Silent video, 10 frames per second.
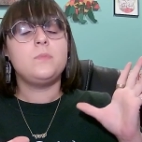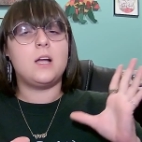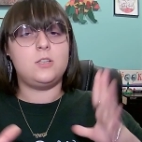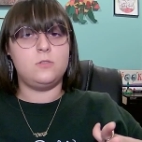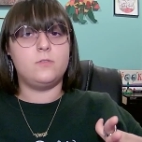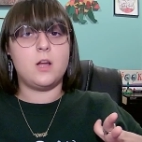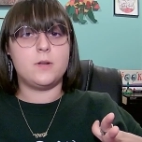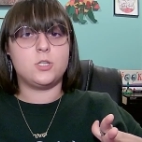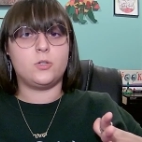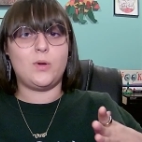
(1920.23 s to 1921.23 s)
I do very
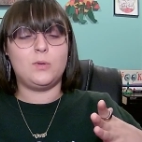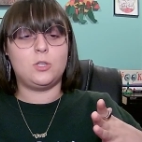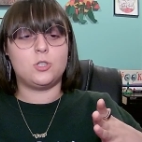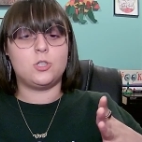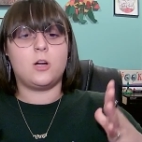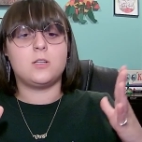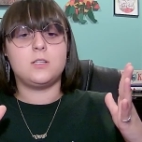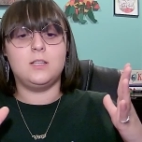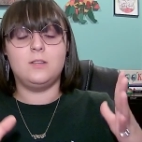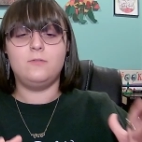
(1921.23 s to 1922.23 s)
much agree with the Sharks
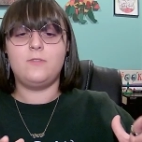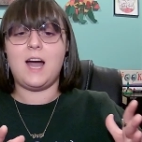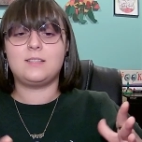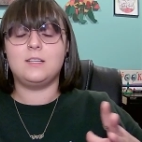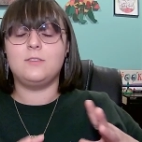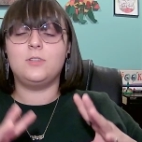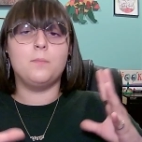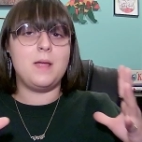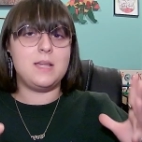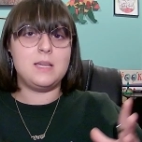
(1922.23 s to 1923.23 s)
in the fact that if they're
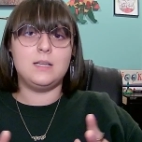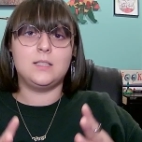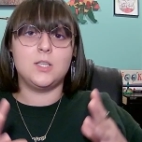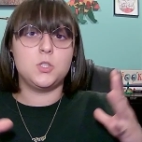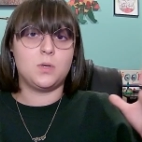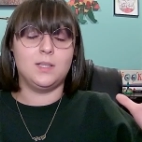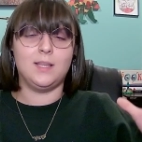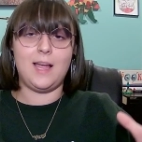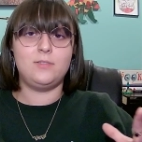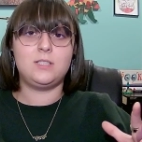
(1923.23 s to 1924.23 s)
making it this sort of
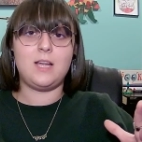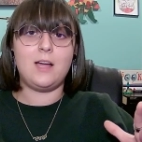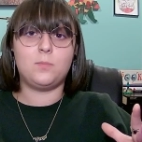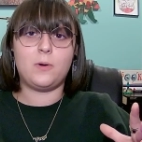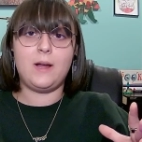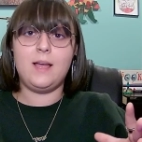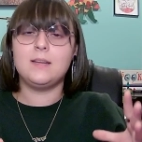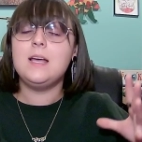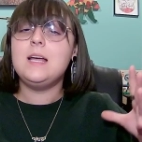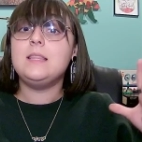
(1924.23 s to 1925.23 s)
lifestyle
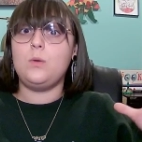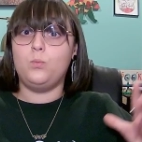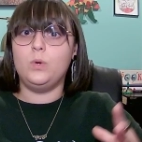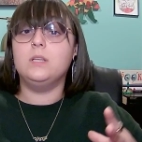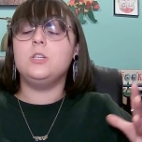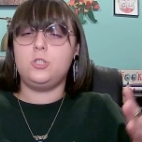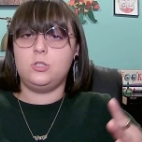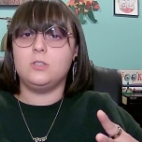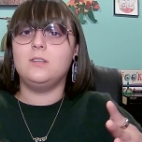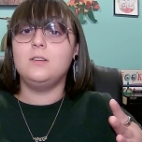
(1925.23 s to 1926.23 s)
brand, they really
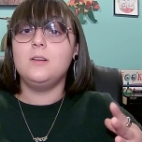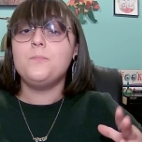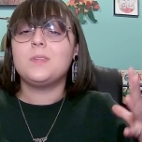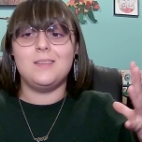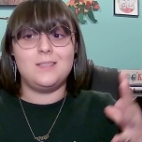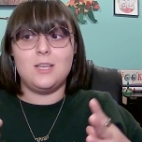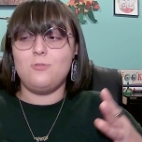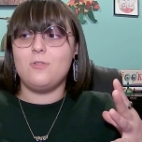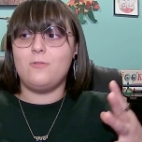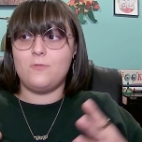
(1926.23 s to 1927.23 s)
should
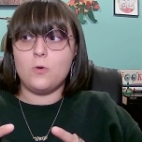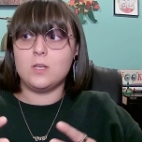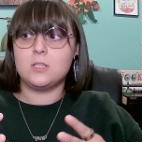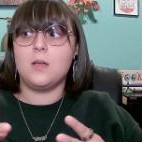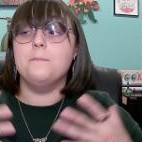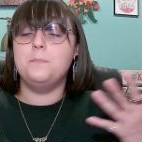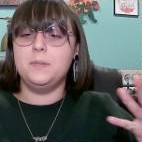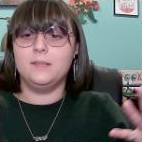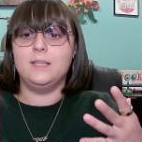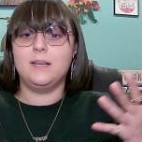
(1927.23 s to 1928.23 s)
continue to focus on
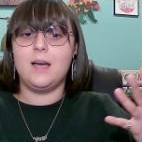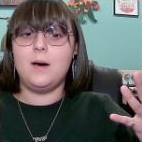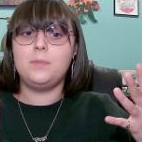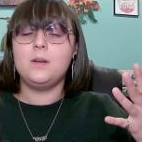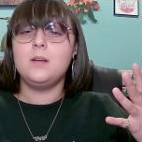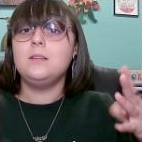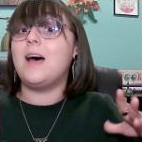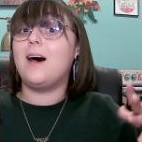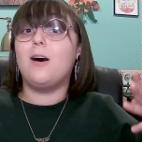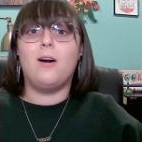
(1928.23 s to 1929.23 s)
building up
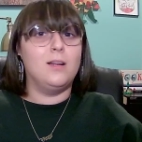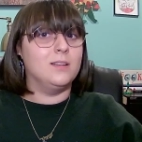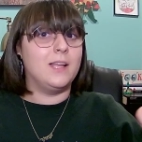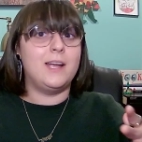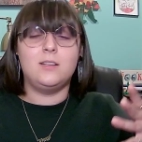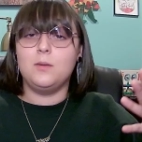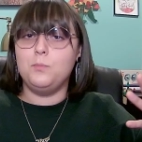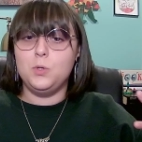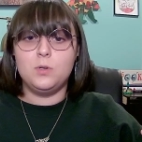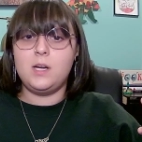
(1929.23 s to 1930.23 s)
that online
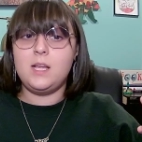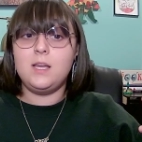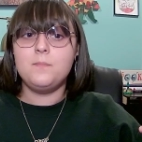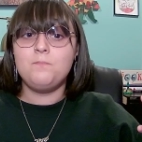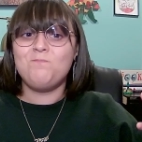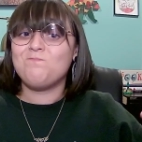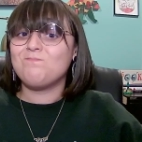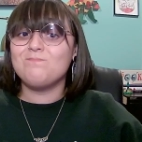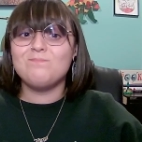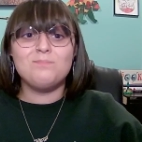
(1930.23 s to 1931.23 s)
community.
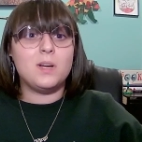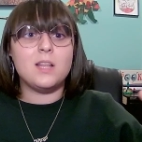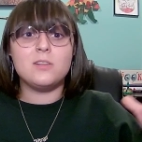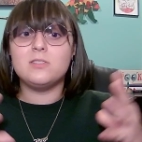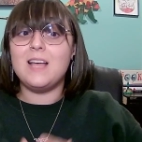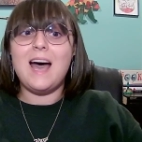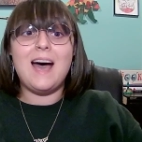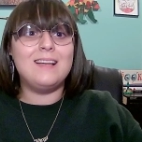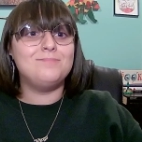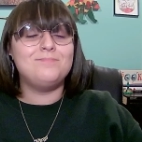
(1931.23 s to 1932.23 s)
But other than that,